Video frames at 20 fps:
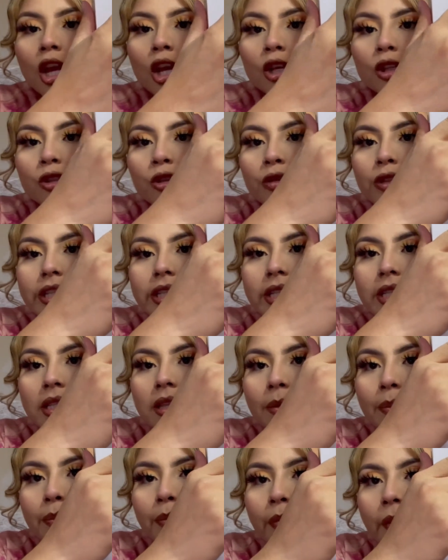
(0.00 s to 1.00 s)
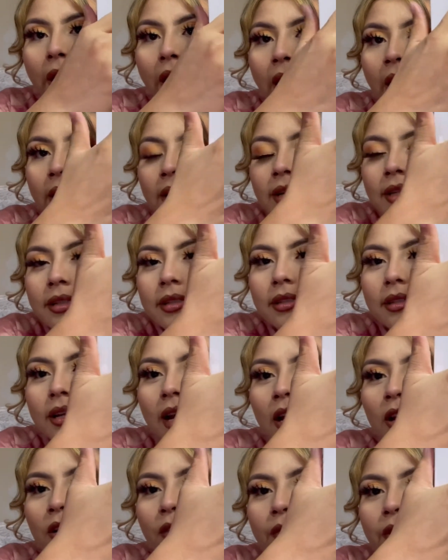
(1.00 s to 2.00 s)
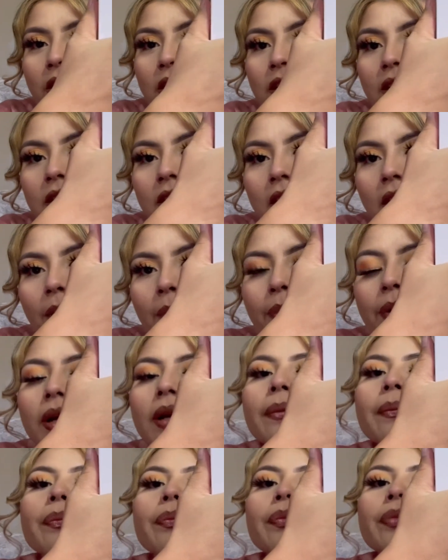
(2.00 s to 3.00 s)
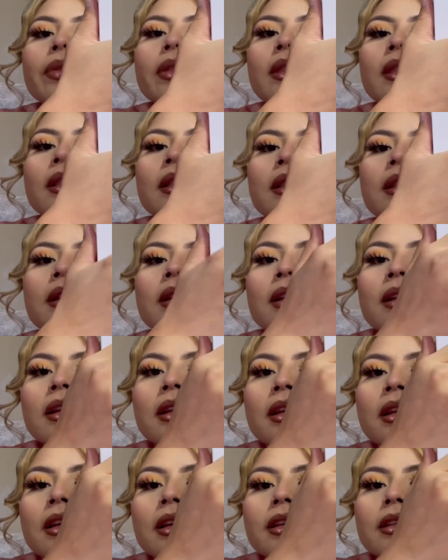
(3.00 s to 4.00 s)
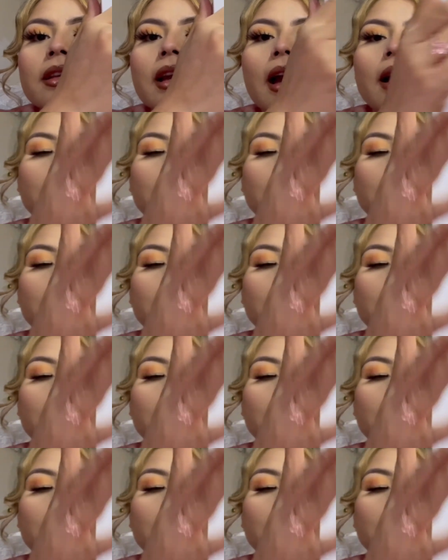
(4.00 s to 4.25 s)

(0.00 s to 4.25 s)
So this is the brand. I don't know if you guys can see it, but yeah.